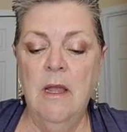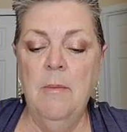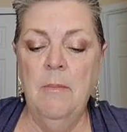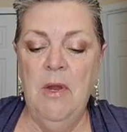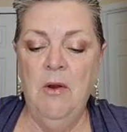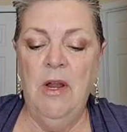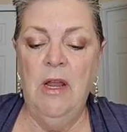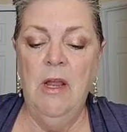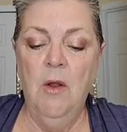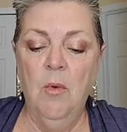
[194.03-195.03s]

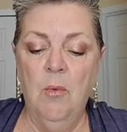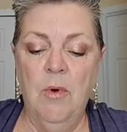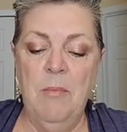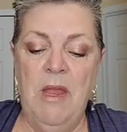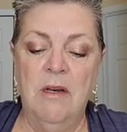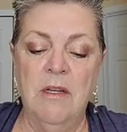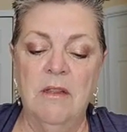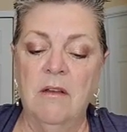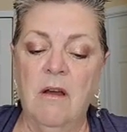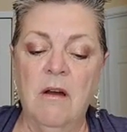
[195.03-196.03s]
Mary remained in
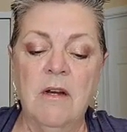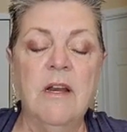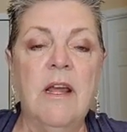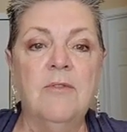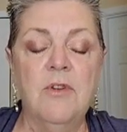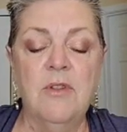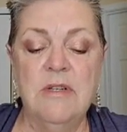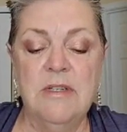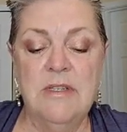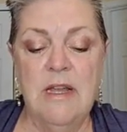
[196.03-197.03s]
the garden after the
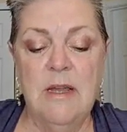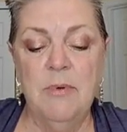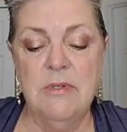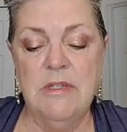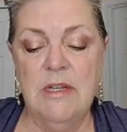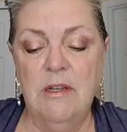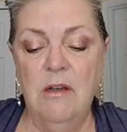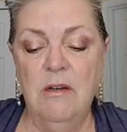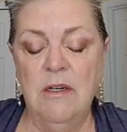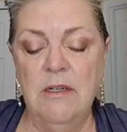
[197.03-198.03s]
disciples had
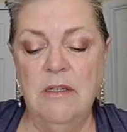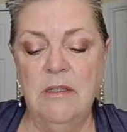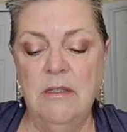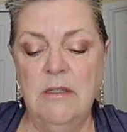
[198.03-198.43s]
gone.